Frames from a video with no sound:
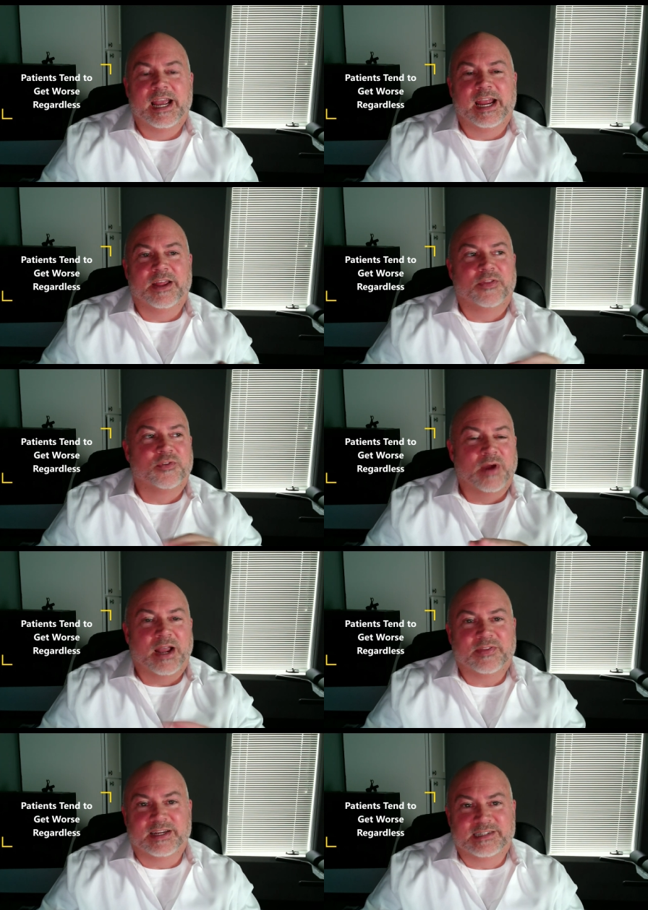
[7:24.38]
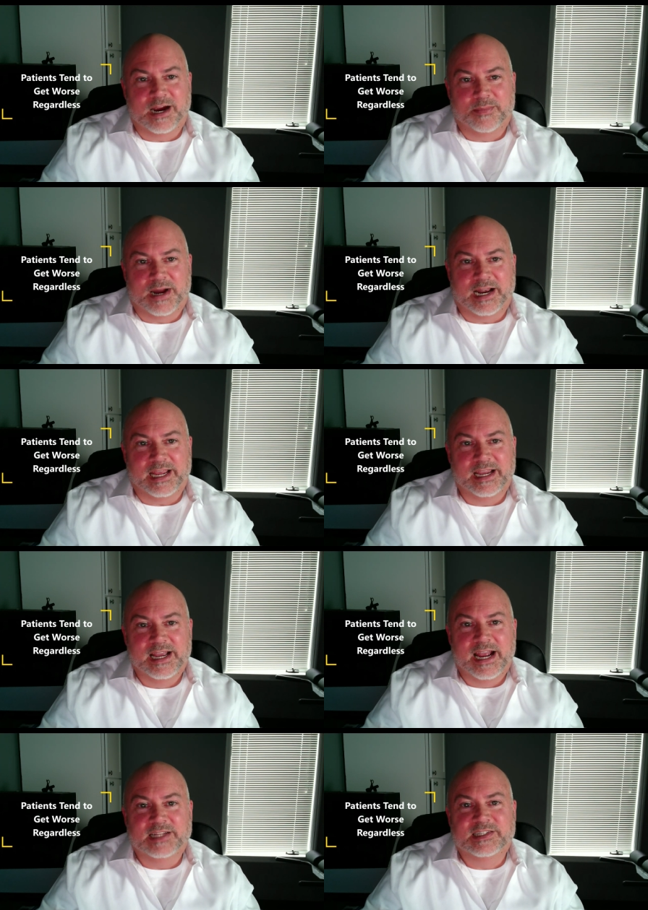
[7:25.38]
throughout the entire body.
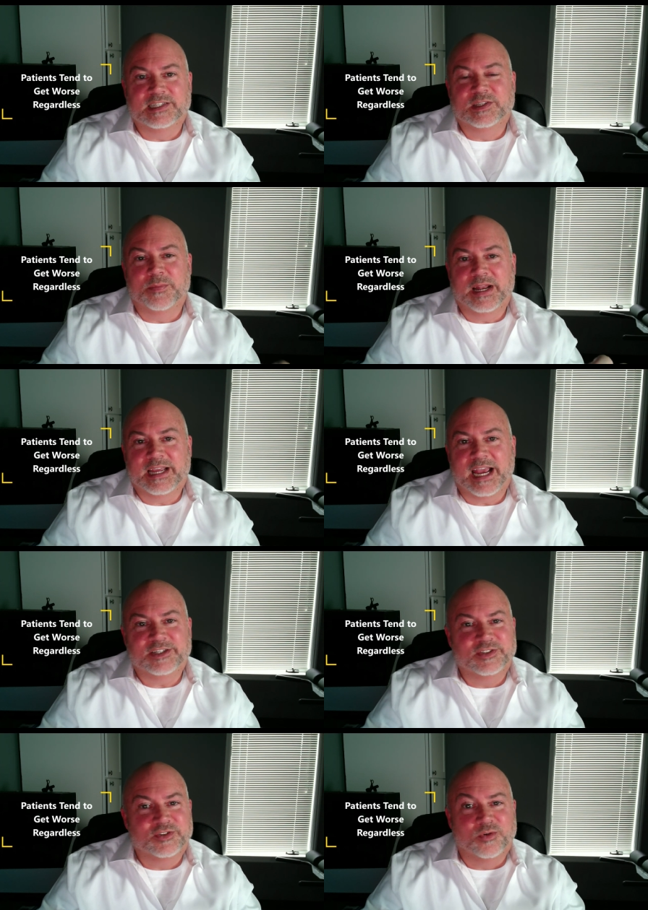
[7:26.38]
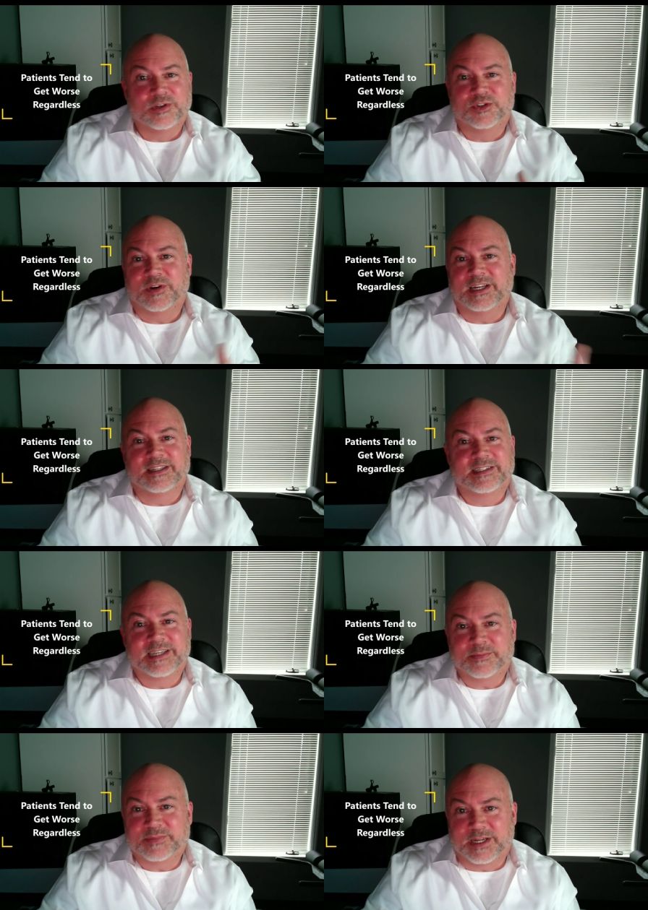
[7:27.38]
And since the medications are only treating the
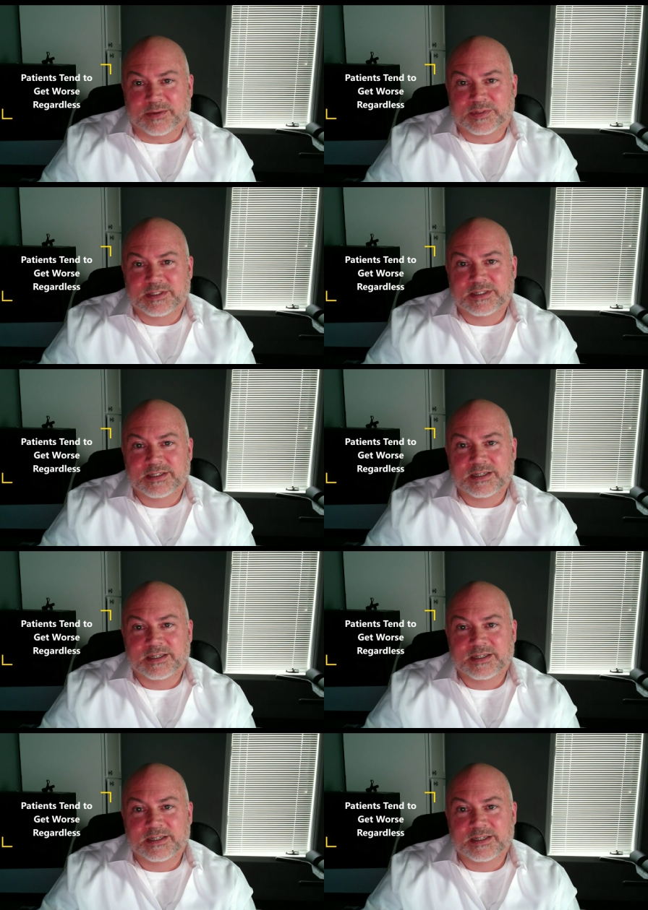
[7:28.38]
symptoms